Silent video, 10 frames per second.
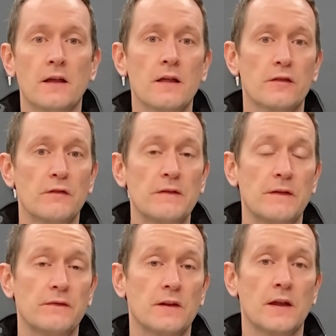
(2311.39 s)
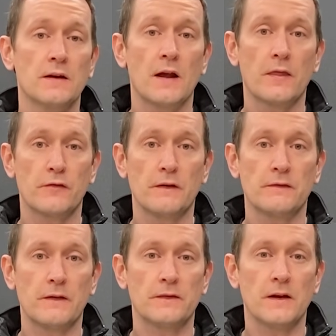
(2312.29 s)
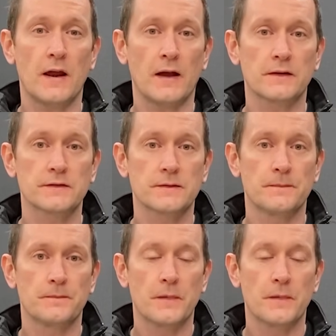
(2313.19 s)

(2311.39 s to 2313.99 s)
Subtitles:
315 and 315X.